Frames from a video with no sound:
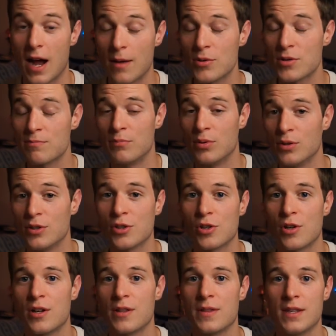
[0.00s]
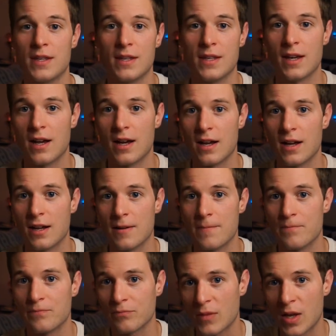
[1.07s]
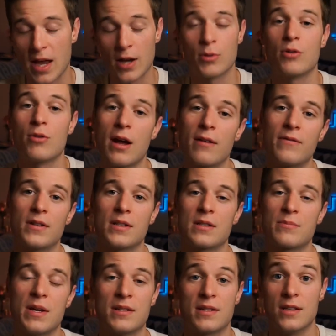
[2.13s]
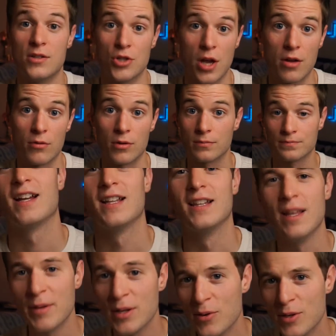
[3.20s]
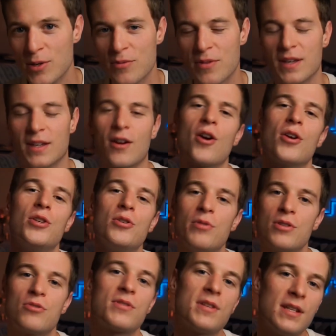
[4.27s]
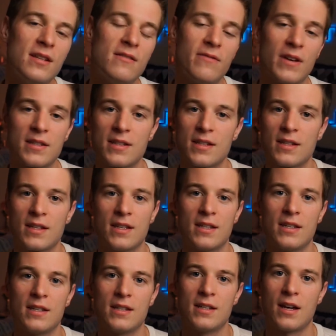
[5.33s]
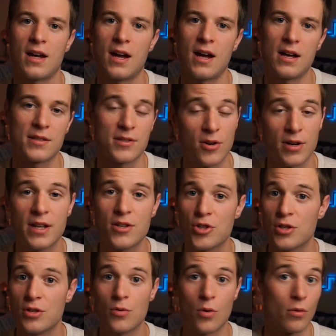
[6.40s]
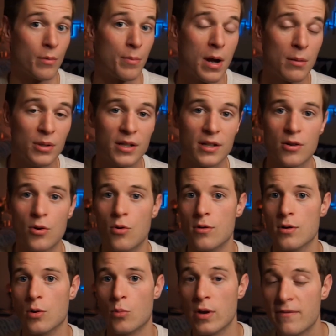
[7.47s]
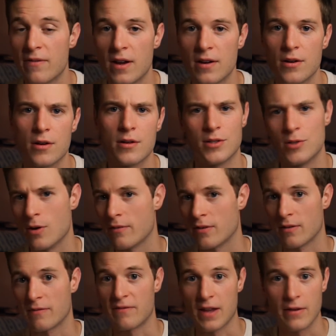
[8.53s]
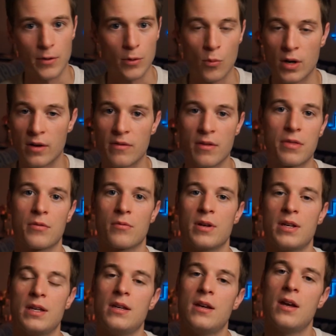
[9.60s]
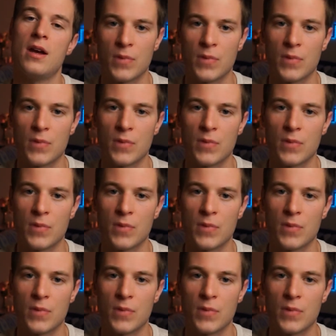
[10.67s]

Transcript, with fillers: I'm just bullish on the uh, equity crowdfunding space in general. Let me know what you think. Are you interested in investing in uh, StartEngine or Republic or WeFunder? Do you have a favorite one of the three?